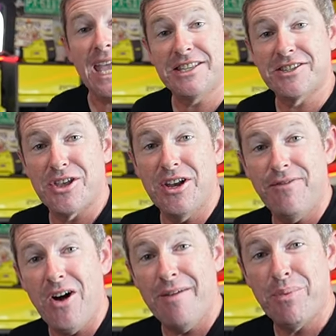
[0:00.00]
it's
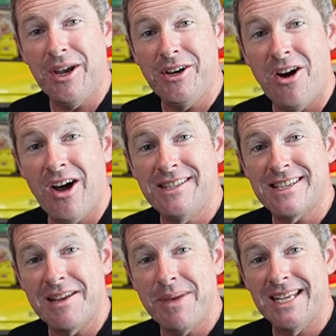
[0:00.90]
35.9
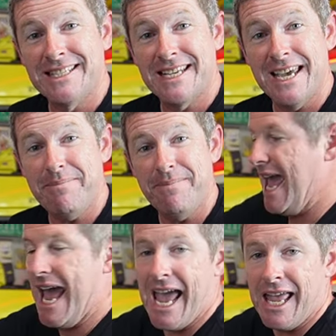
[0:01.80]
centimeters deep
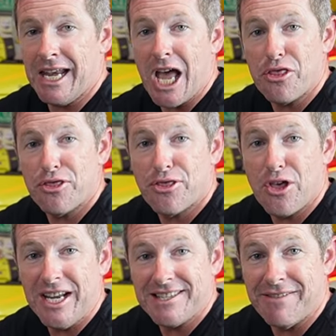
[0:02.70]
and
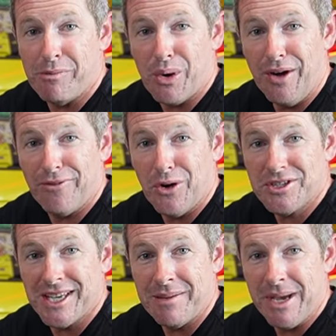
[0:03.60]
37.4
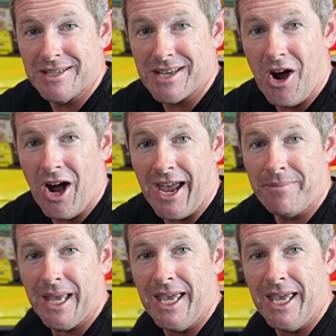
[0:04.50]
centimeters high.